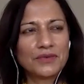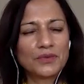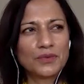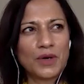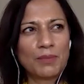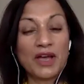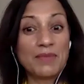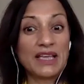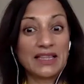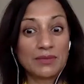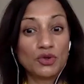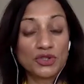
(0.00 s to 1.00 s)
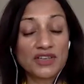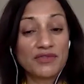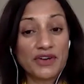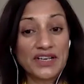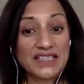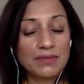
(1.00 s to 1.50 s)
what might make them also
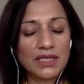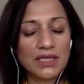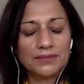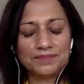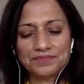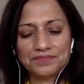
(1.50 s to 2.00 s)
very similar,